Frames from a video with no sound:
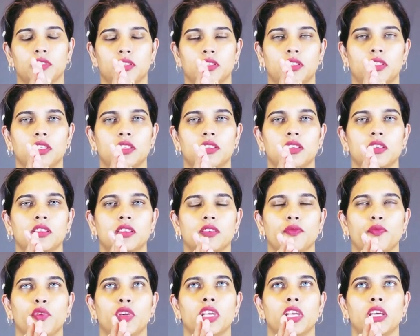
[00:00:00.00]
This is
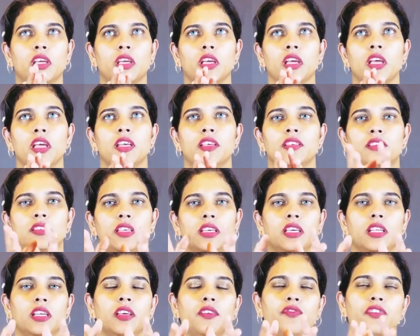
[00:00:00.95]
very
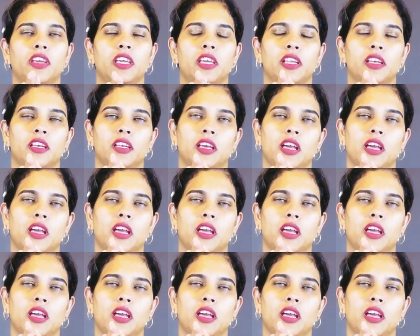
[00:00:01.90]
significant